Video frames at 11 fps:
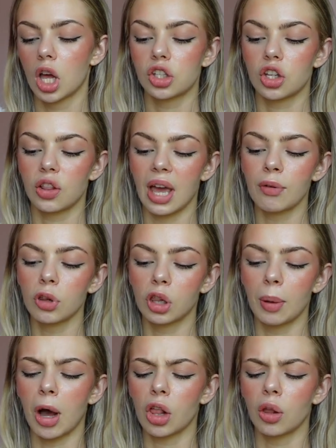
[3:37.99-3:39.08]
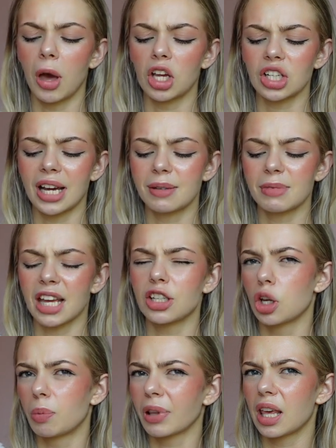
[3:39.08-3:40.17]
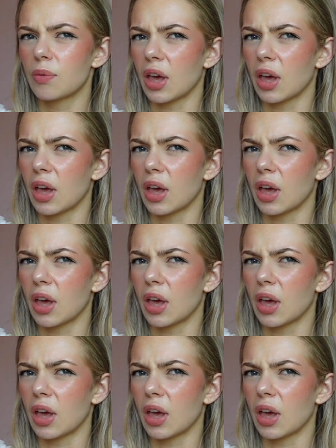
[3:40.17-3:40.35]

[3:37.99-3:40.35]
So they have a limit on the merch items. I do believe